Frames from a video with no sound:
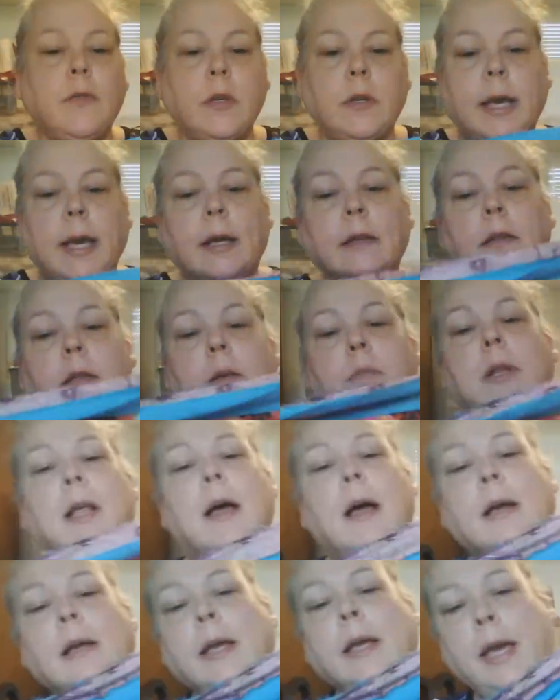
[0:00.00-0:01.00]
you count the
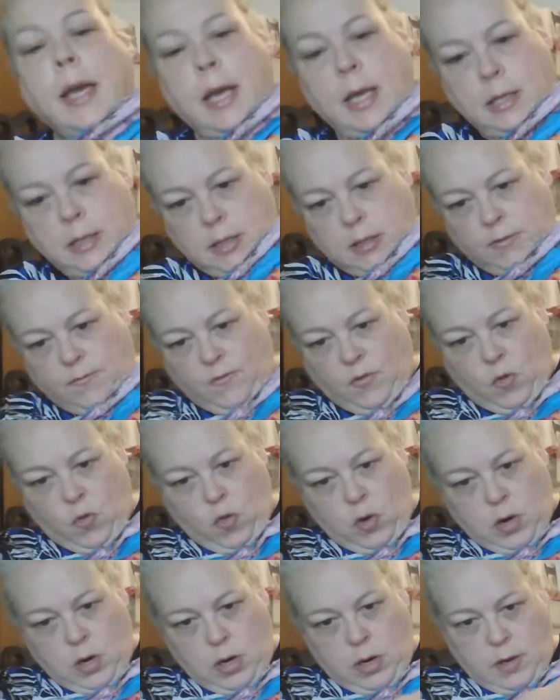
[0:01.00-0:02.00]
block as
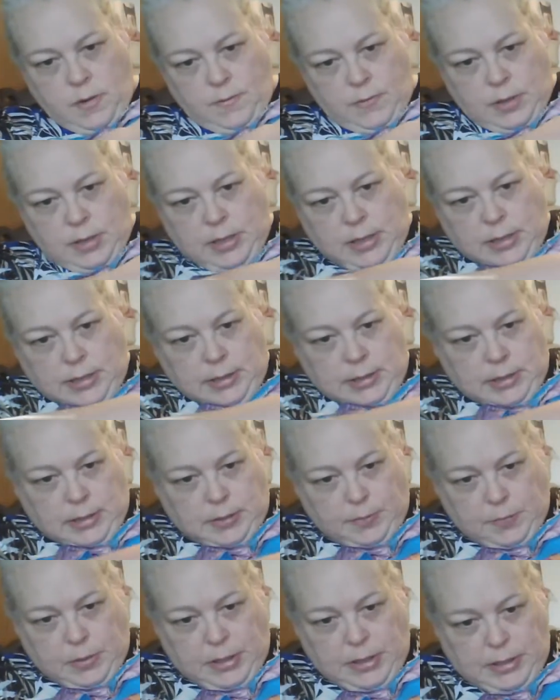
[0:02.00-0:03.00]
four of these
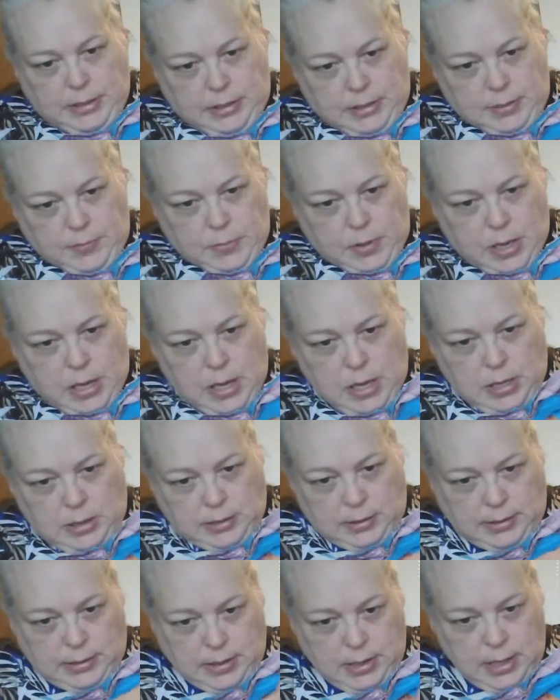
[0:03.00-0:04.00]
piece
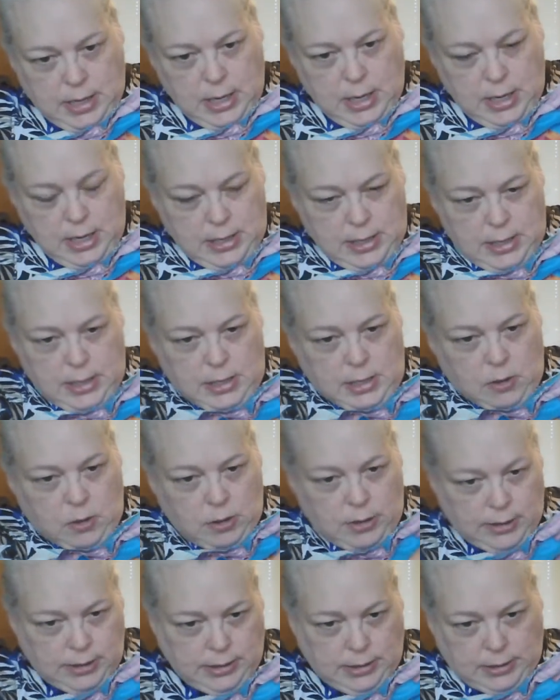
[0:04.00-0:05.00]
blocks, then there are
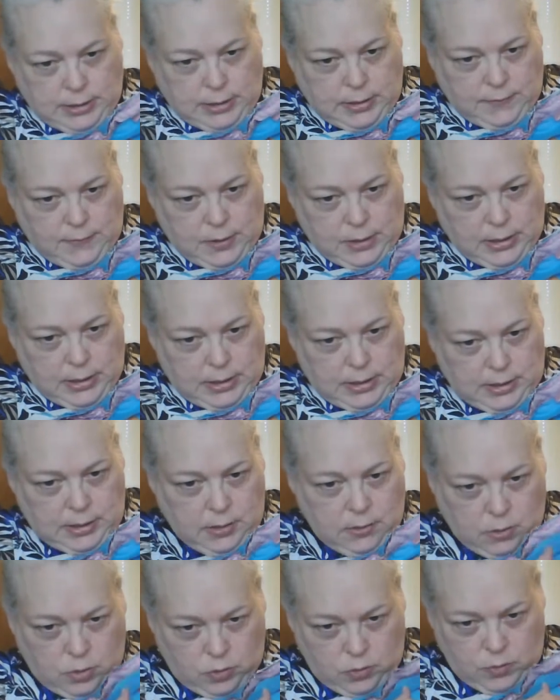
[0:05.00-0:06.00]
six of these.
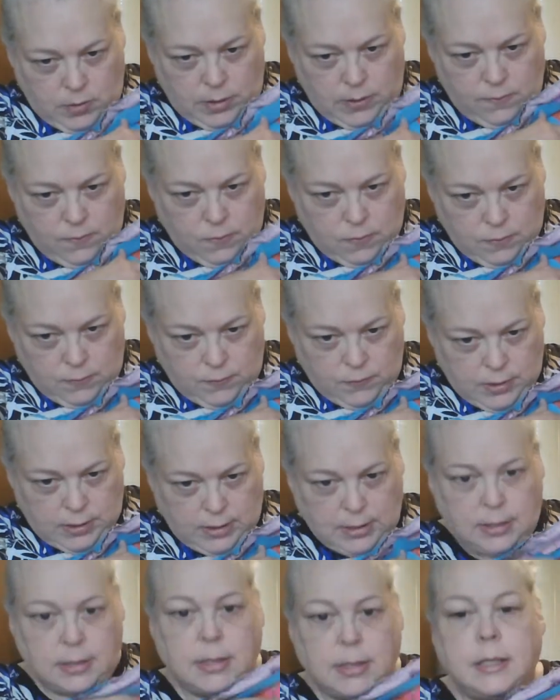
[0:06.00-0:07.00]
So there are 24 of
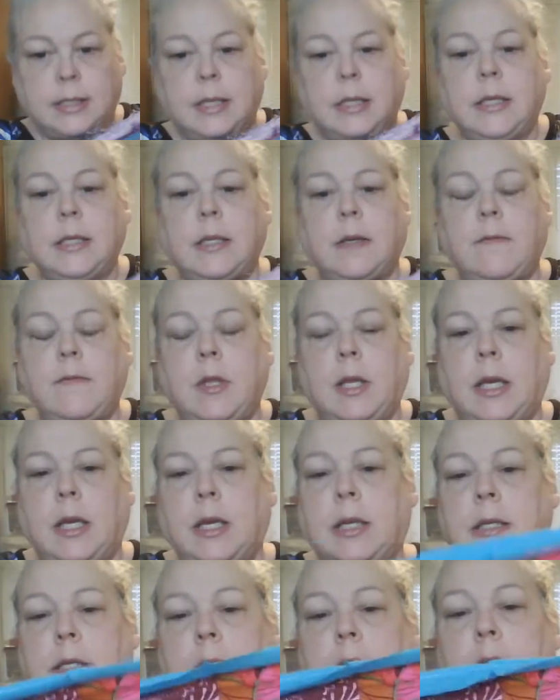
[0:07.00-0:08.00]
these, six of
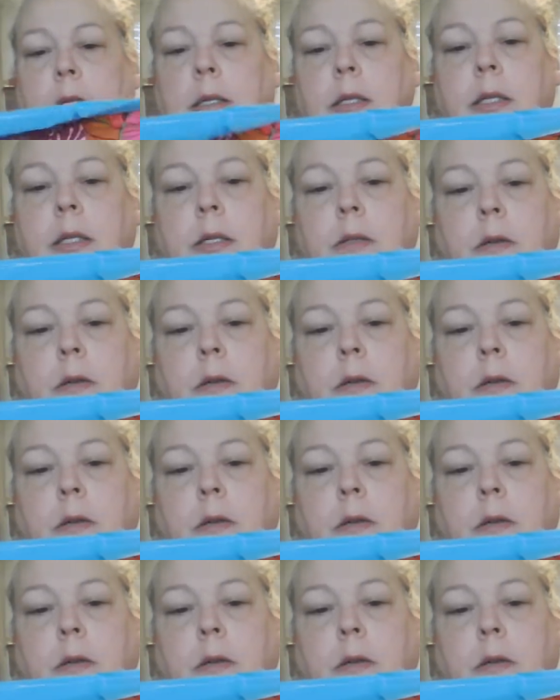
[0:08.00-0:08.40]
these, and it's two